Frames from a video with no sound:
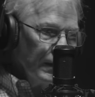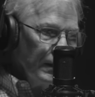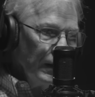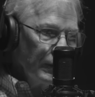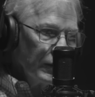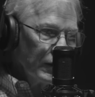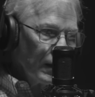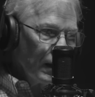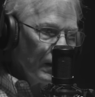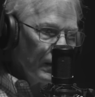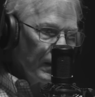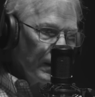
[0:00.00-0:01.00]
He was
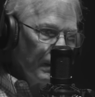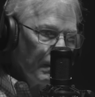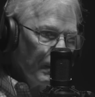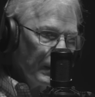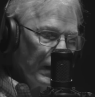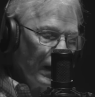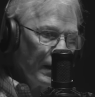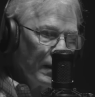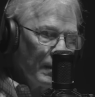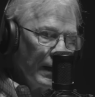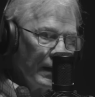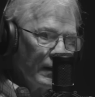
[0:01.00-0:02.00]
our battalion
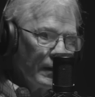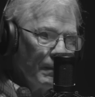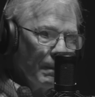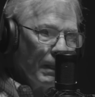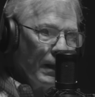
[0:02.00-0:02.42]
commander,